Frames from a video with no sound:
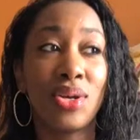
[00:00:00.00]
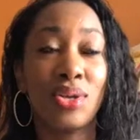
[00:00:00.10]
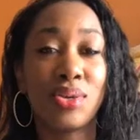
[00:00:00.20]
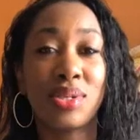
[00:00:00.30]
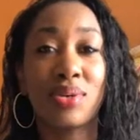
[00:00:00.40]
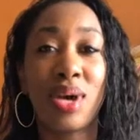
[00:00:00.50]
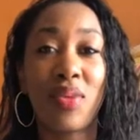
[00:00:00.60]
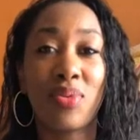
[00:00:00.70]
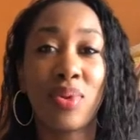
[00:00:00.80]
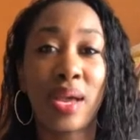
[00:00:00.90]
You'll still
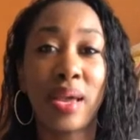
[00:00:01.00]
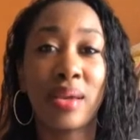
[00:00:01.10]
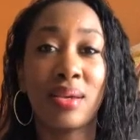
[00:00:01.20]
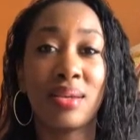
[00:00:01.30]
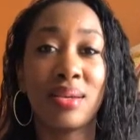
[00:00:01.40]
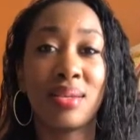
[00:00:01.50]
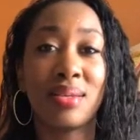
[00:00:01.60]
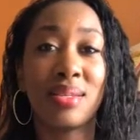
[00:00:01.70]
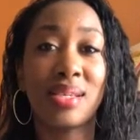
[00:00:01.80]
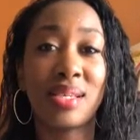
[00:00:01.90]
have a way
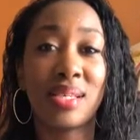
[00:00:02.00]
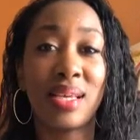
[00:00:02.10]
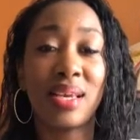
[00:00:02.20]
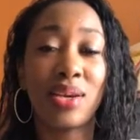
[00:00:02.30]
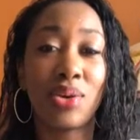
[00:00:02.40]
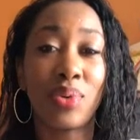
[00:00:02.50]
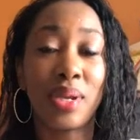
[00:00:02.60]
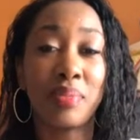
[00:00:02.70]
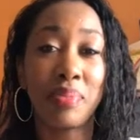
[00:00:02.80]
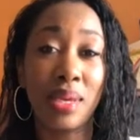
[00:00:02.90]
to see and
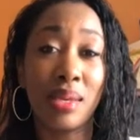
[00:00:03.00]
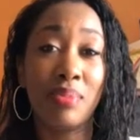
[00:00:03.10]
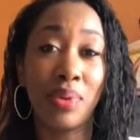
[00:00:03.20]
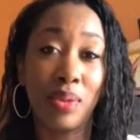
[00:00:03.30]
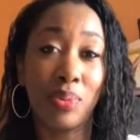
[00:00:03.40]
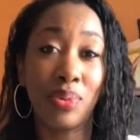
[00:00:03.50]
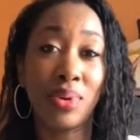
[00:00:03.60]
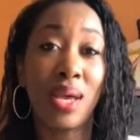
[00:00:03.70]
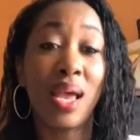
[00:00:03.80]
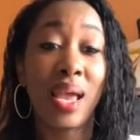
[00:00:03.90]
greet and meet
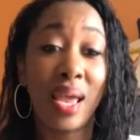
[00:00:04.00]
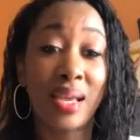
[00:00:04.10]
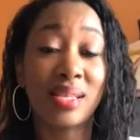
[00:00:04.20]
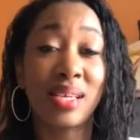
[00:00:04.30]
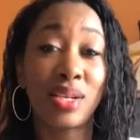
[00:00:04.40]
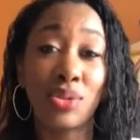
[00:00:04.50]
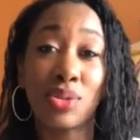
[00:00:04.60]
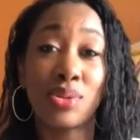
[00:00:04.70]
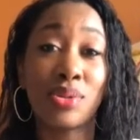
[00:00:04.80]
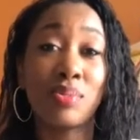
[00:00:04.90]
people and to
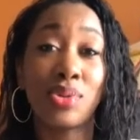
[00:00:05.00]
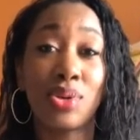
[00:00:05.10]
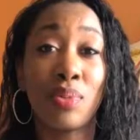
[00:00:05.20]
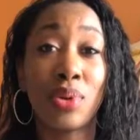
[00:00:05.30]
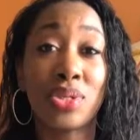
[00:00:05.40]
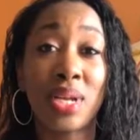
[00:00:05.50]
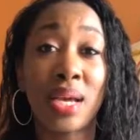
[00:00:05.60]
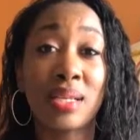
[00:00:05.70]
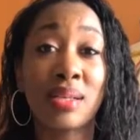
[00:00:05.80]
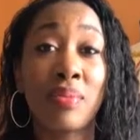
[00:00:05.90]
introduce them to your
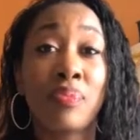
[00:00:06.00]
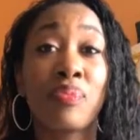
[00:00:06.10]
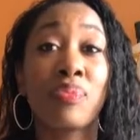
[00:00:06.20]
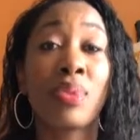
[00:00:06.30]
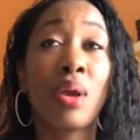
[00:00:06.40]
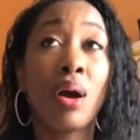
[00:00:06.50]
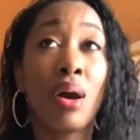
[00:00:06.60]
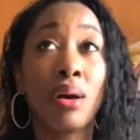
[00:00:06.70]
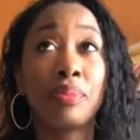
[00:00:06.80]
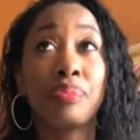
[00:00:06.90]
merchandise.
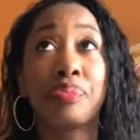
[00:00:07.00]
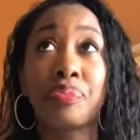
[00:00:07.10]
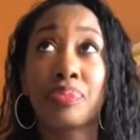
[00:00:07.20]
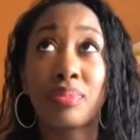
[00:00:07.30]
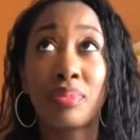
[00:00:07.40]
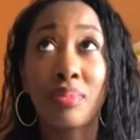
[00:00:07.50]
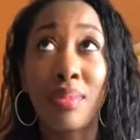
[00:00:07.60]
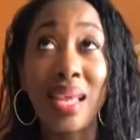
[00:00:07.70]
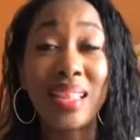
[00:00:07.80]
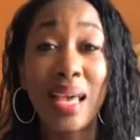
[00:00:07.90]

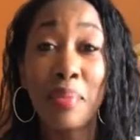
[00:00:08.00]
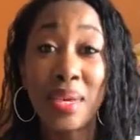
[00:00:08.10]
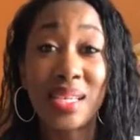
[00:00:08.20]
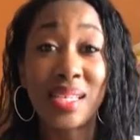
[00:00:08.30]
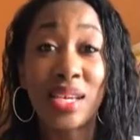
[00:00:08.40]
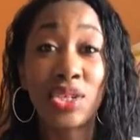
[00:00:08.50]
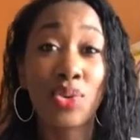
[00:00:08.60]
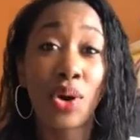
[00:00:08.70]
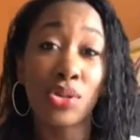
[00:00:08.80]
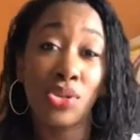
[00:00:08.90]
That being said,
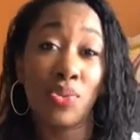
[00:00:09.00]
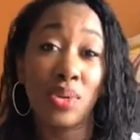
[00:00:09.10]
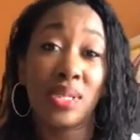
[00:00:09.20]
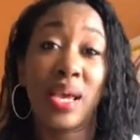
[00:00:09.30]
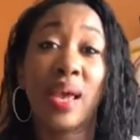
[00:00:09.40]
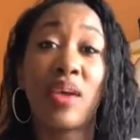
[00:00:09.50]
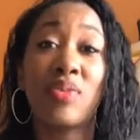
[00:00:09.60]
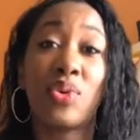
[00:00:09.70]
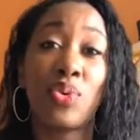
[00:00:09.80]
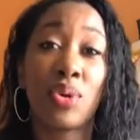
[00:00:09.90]
you also want to
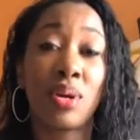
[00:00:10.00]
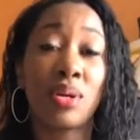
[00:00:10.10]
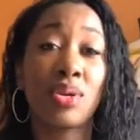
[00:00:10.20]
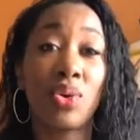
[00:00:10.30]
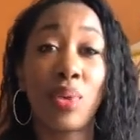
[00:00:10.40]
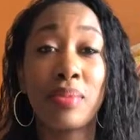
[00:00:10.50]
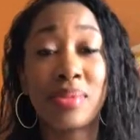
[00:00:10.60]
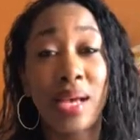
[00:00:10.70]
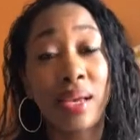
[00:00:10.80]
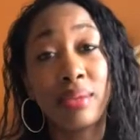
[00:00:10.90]
have your
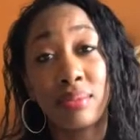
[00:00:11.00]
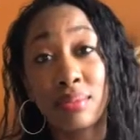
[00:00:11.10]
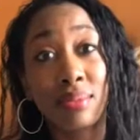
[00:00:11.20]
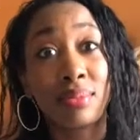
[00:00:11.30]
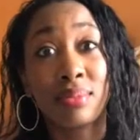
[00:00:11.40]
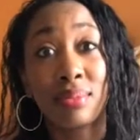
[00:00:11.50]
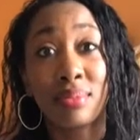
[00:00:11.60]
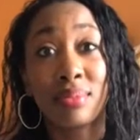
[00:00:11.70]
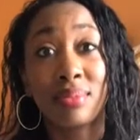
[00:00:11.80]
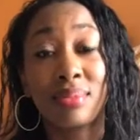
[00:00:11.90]
website.
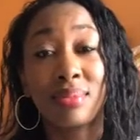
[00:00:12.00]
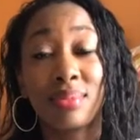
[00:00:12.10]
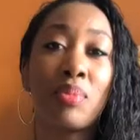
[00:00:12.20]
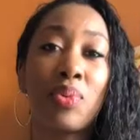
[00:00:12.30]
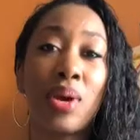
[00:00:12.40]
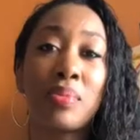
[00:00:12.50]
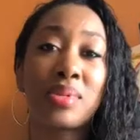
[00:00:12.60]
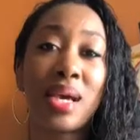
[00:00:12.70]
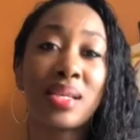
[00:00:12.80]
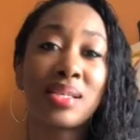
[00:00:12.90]
A
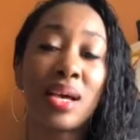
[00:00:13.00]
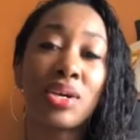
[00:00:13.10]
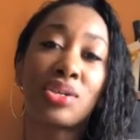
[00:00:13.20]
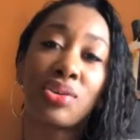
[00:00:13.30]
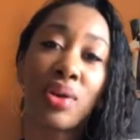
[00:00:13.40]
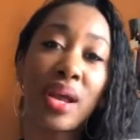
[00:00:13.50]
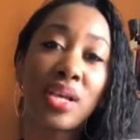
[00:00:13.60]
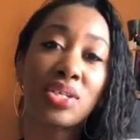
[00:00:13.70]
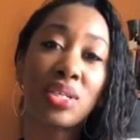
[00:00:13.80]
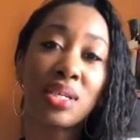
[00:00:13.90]
website is not going to
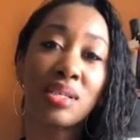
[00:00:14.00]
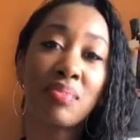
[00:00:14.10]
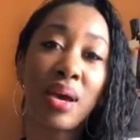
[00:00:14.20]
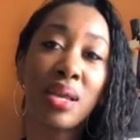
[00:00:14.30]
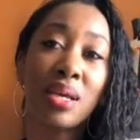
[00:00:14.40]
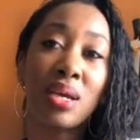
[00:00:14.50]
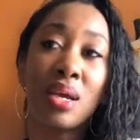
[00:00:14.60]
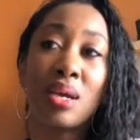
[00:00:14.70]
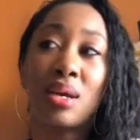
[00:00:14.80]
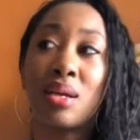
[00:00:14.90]
crash unless somebody
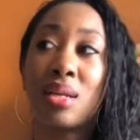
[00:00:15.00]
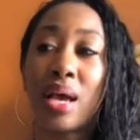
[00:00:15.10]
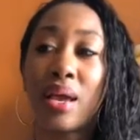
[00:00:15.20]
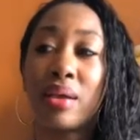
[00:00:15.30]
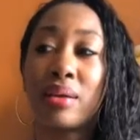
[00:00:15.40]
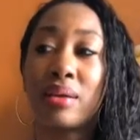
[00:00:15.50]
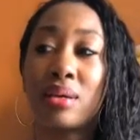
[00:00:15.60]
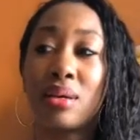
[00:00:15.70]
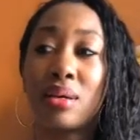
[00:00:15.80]
like